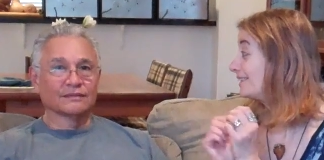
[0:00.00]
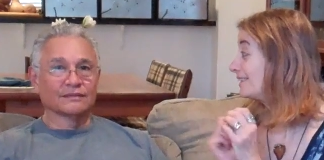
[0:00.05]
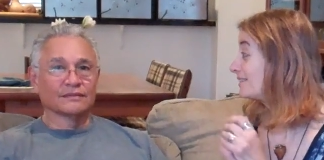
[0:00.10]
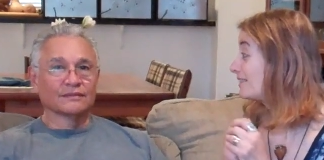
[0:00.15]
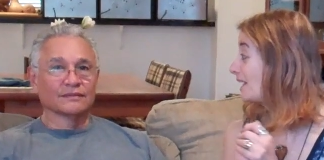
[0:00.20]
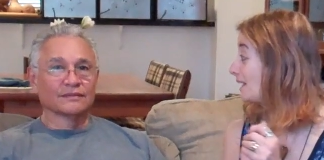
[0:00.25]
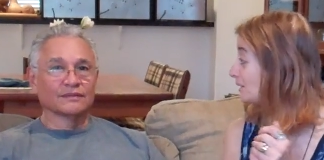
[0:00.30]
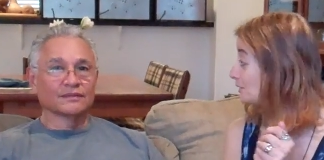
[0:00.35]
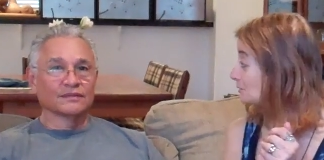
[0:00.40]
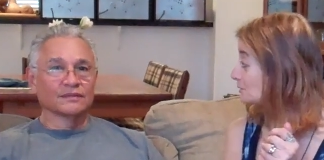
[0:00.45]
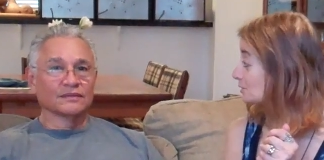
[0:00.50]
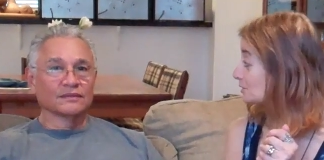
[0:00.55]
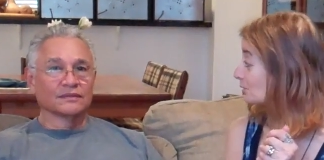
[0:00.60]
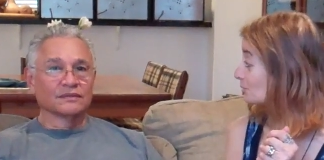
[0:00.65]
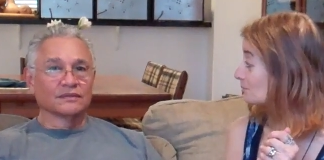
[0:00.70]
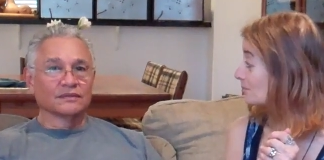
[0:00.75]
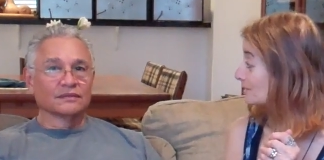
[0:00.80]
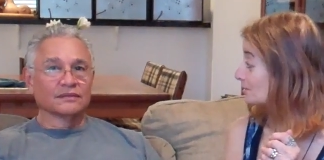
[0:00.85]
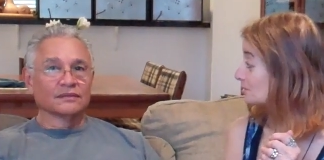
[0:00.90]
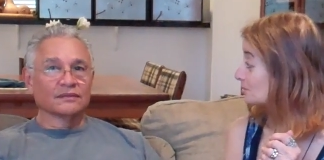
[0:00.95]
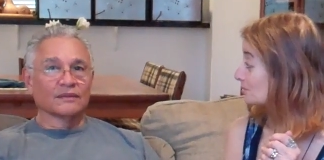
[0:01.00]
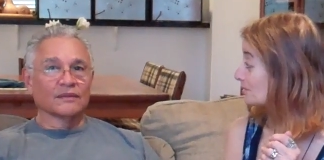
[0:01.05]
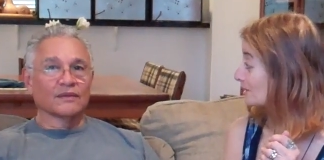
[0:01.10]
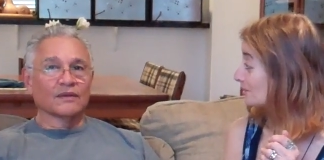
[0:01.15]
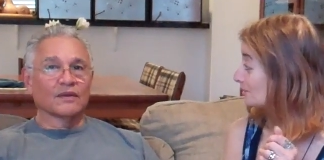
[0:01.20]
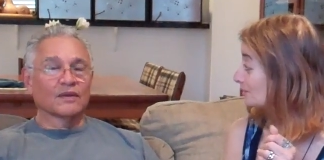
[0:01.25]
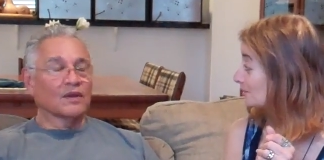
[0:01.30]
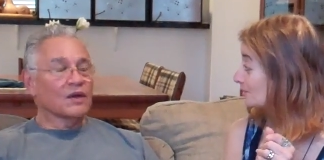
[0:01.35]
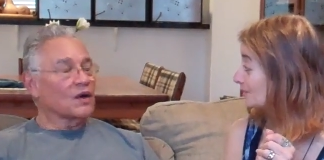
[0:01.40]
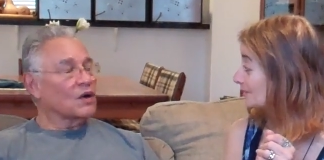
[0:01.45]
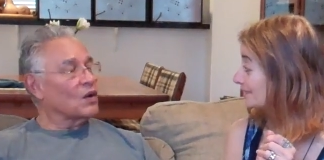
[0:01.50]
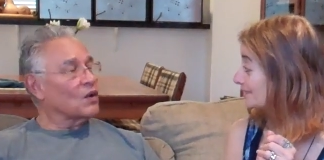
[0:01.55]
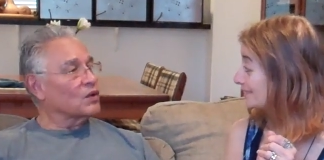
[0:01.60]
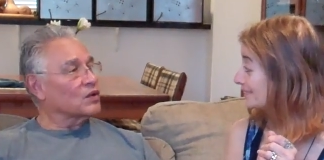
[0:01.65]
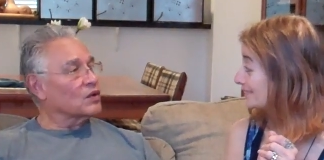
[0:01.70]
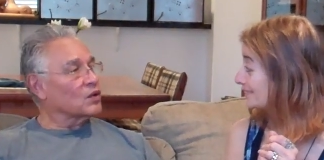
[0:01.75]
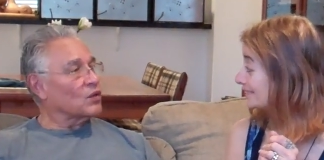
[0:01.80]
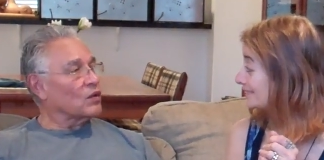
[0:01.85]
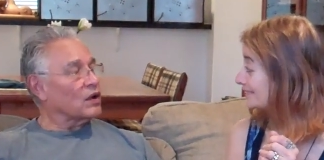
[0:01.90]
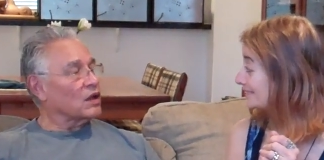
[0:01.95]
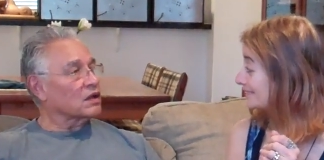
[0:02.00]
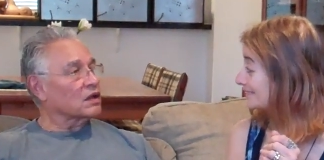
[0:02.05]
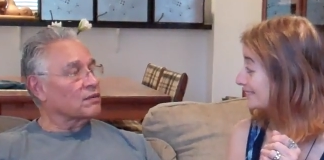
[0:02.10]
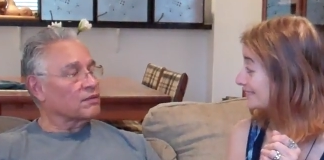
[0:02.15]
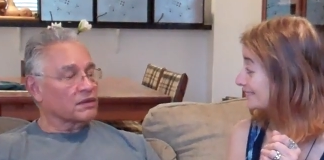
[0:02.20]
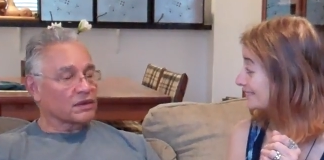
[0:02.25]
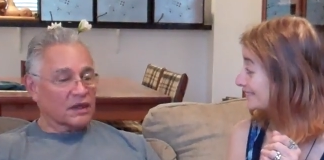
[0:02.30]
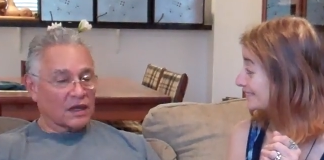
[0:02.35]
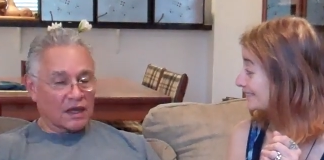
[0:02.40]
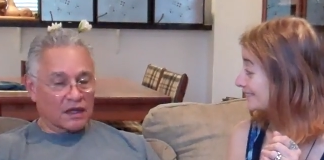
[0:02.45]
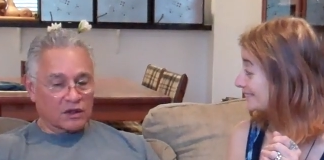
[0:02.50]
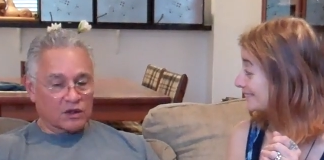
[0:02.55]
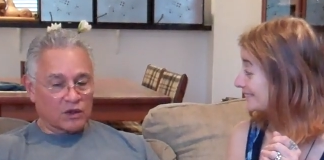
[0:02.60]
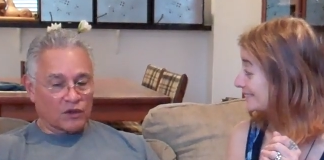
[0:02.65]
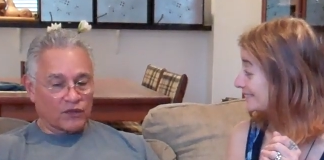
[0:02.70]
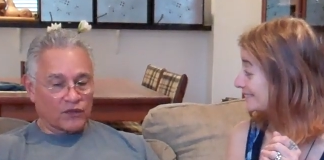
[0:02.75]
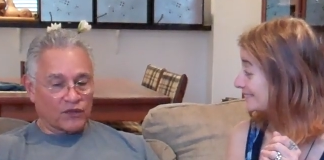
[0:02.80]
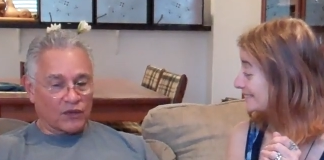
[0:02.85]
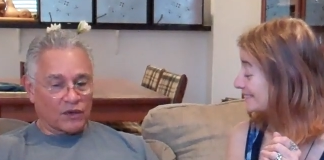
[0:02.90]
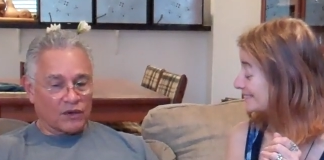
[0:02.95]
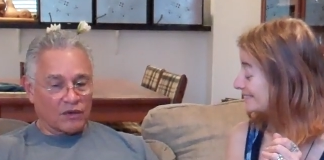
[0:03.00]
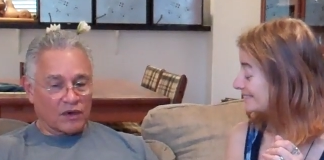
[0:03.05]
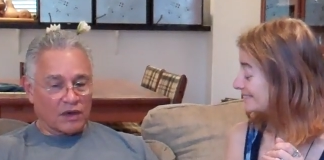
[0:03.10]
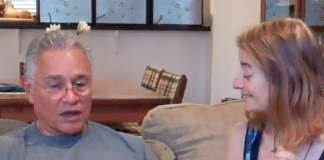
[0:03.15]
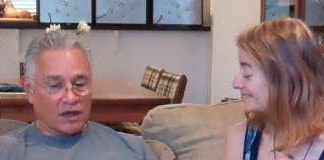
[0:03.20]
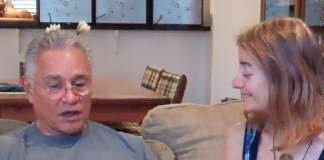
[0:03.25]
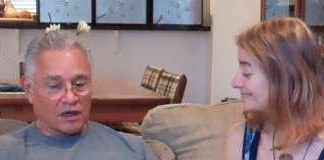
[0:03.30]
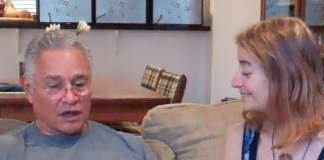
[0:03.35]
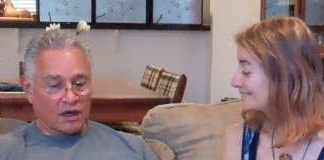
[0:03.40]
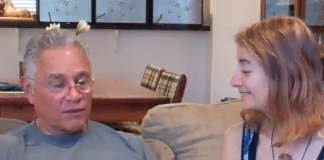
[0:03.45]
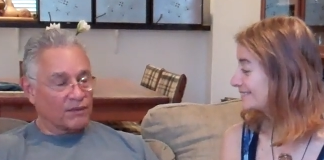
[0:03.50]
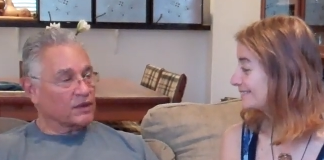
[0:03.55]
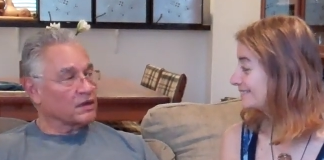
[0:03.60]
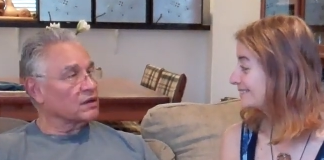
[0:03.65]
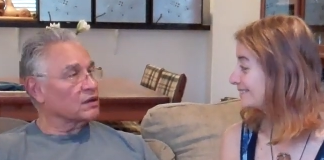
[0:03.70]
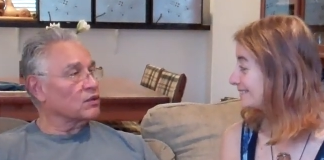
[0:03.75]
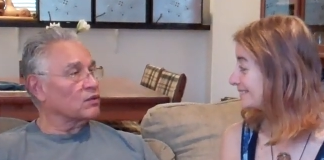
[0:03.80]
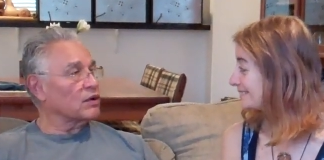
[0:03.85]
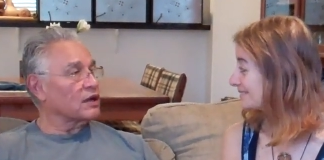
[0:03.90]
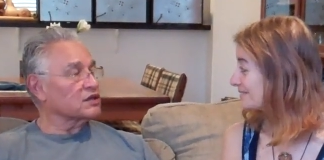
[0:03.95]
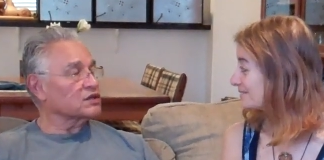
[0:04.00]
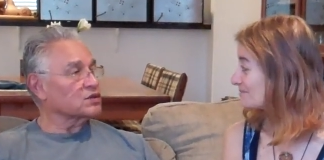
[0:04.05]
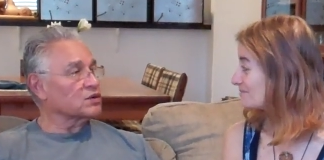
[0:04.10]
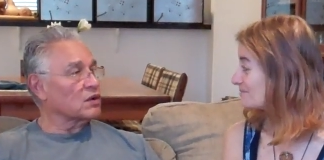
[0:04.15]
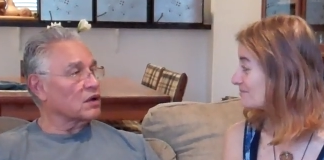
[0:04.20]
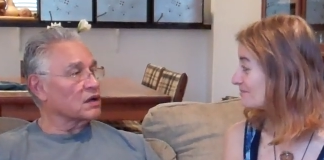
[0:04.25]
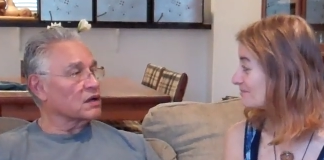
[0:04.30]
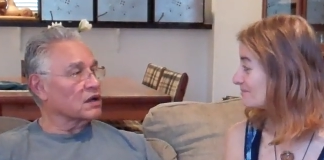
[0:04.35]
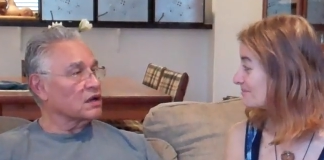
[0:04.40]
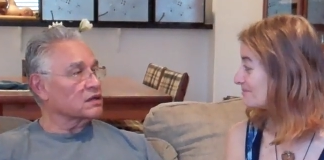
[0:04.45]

Speaker 1: Thank you so much,
Speaker 2: Raoul. No, you're welcome. Thank you for coming to the restaurant